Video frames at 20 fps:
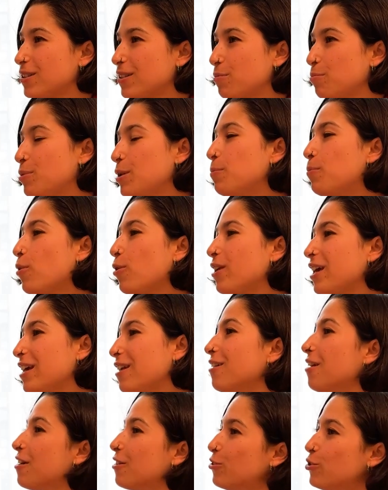people in
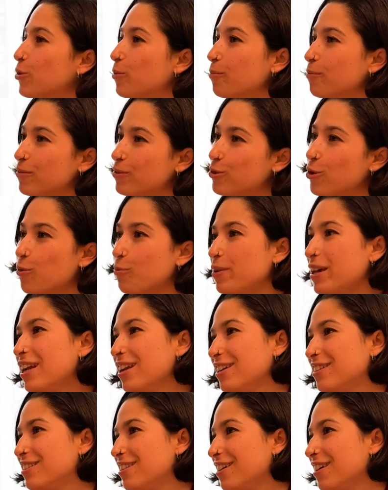the
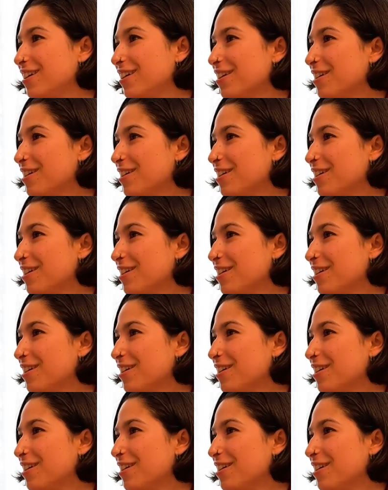nobility,